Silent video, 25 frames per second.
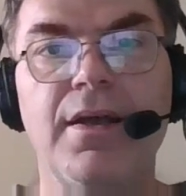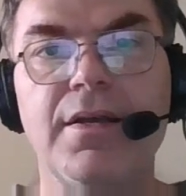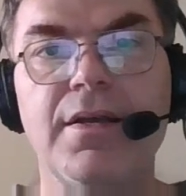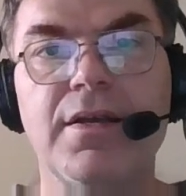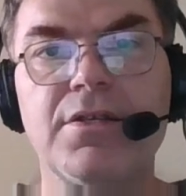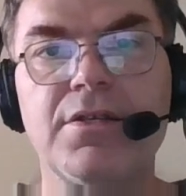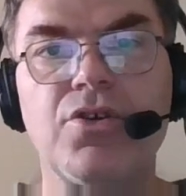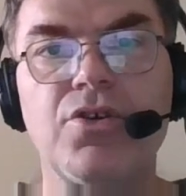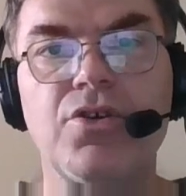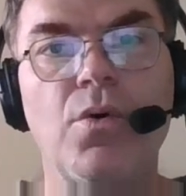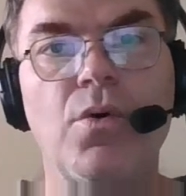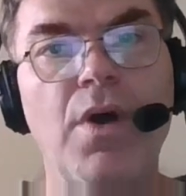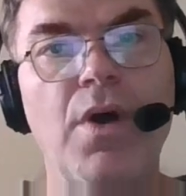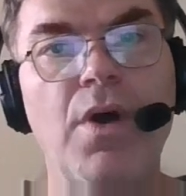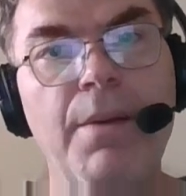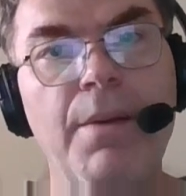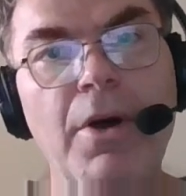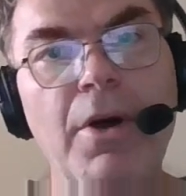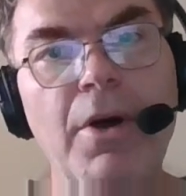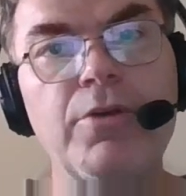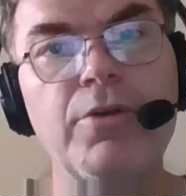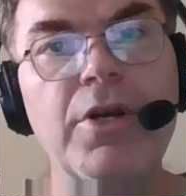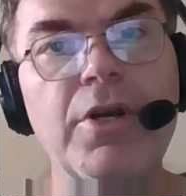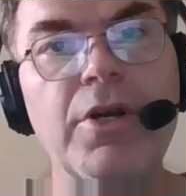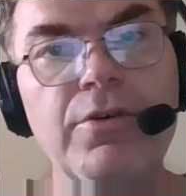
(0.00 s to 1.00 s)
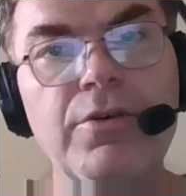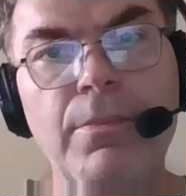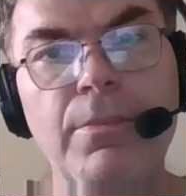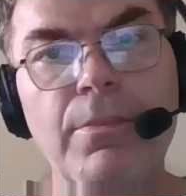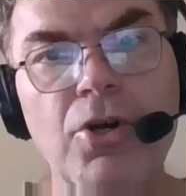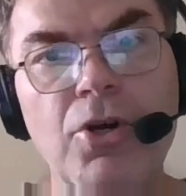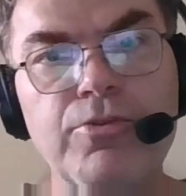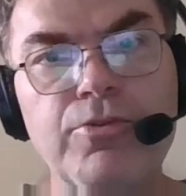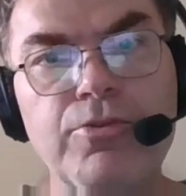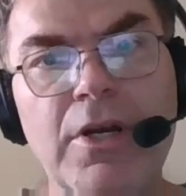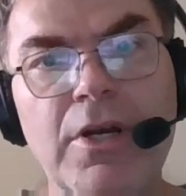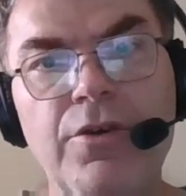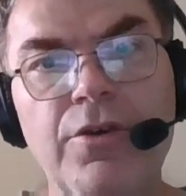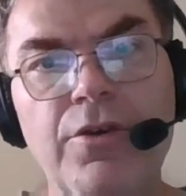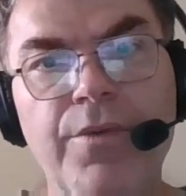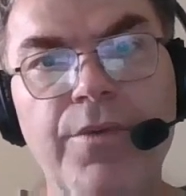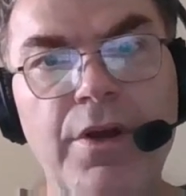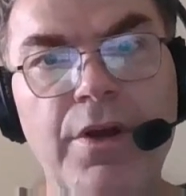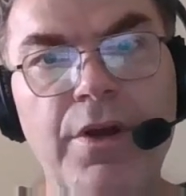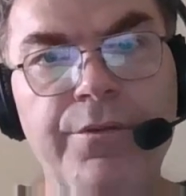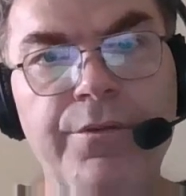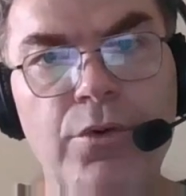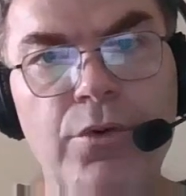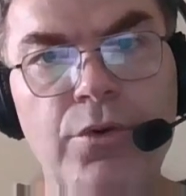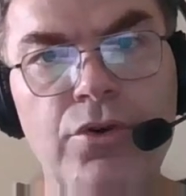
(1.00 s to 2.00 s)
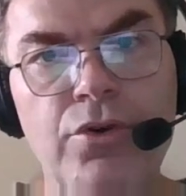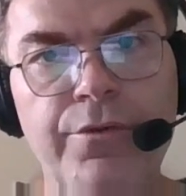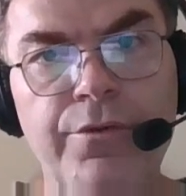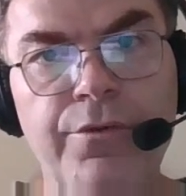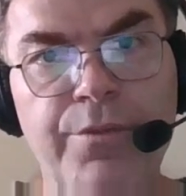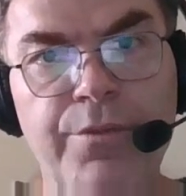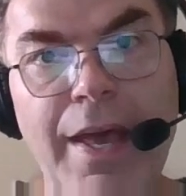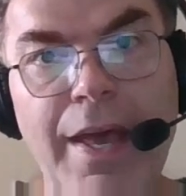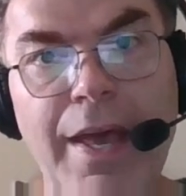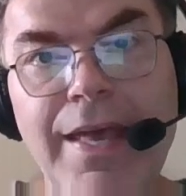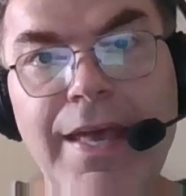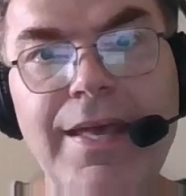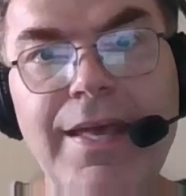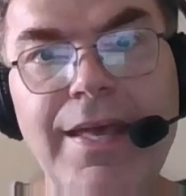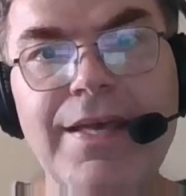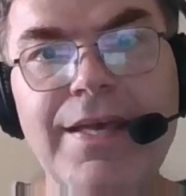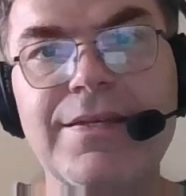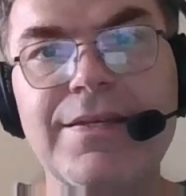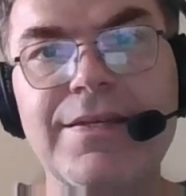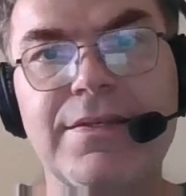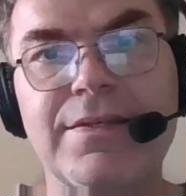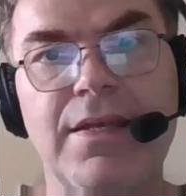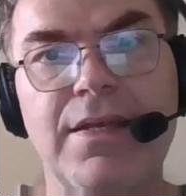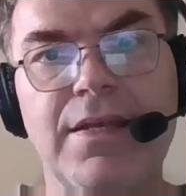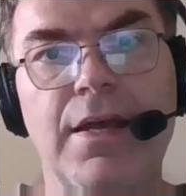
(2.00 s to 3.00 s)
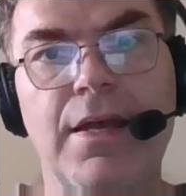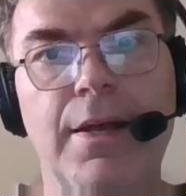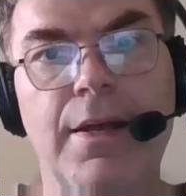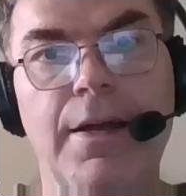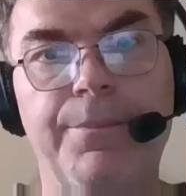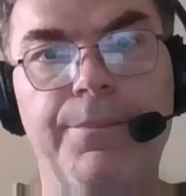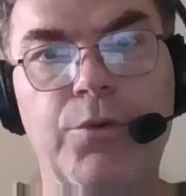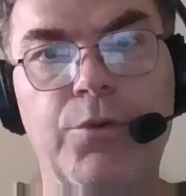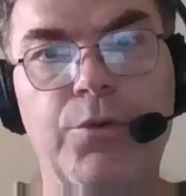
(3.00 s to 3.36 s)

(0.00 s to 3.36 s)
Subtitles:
So a much better way is to